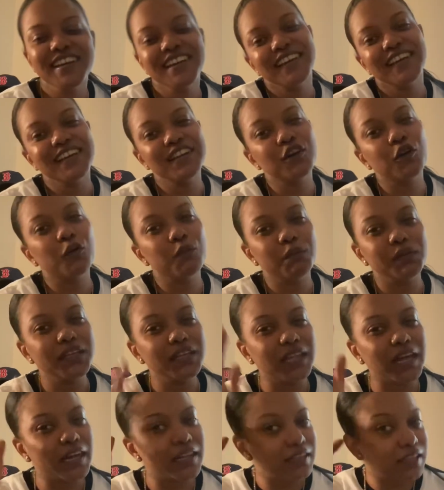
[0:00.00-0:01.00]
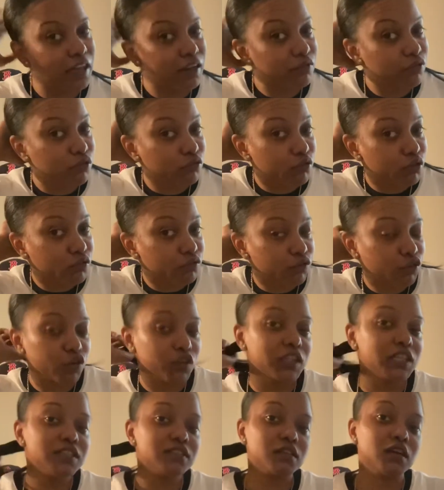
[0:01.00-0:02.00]
It don't be like that for real, at
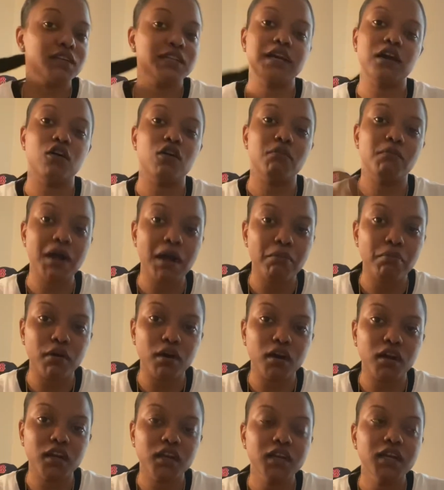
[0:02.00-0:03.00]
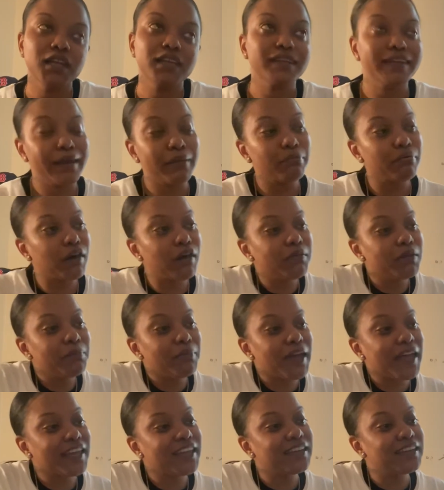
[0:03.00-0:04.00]
least not on my part. Now, probably
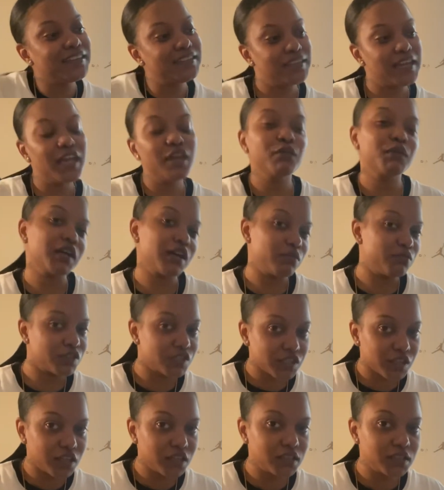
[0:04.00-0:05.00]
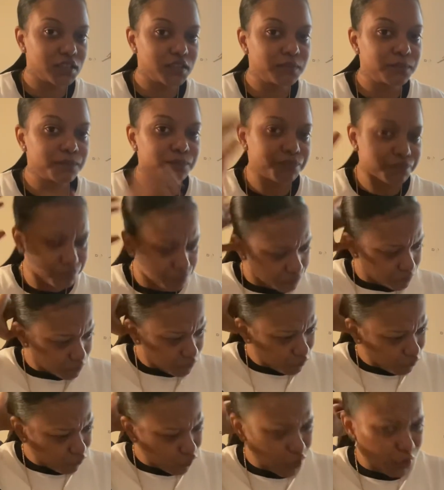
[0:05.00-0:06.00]
back in the day when I was younger,
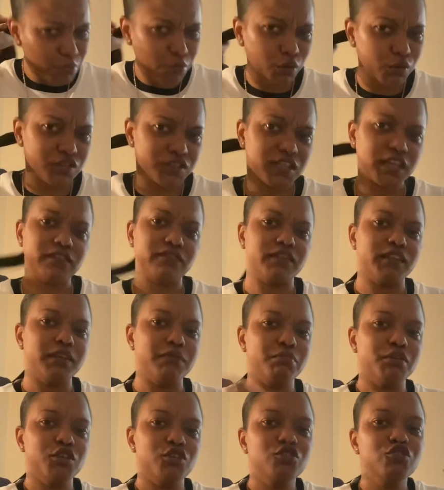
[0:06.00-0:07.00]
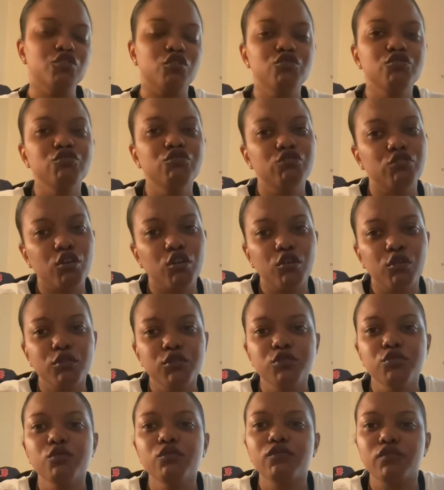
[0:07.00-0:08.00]
most definitely, but you know, you grow and
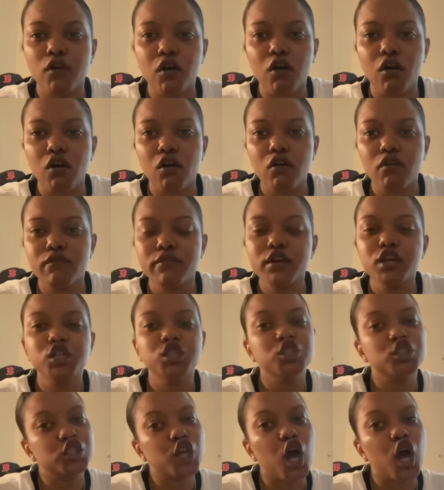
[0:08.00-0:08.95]
you evolve. So,